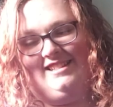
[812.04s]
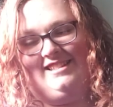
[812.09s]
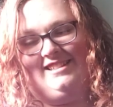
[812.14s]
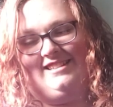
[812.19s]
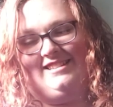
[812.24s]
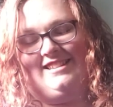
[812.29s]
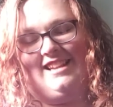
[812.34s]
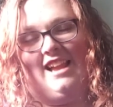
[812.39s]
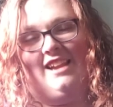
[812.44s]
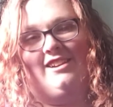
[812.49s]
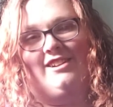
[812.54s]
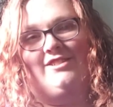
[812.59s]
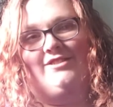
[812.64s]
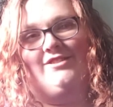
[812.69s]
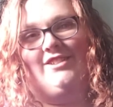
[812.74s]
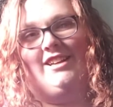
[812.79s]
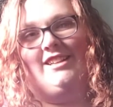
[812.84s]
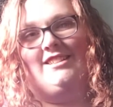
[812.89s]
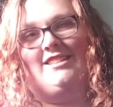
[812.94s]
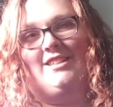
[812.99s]
The
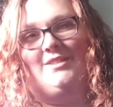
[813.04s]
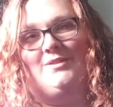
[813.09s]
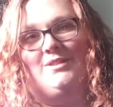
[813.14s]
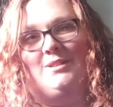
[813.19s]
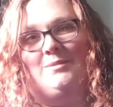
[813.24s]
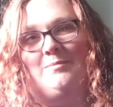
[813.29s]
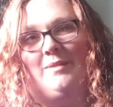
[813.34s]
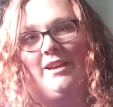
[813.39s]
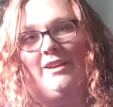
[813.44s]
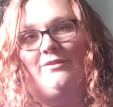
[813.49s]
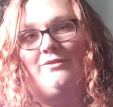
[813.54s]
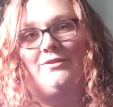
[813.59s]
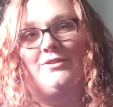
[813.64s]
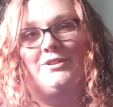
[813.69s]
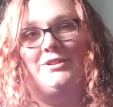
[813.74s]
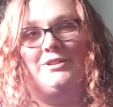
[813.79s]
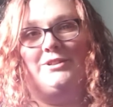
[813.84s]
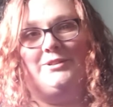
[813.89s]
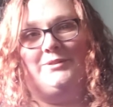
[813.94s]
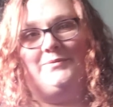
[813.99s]
sacrifice that was made
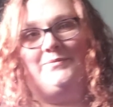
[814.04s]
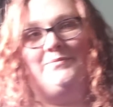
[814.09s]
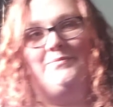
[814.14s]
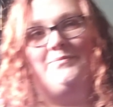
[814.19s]
for her.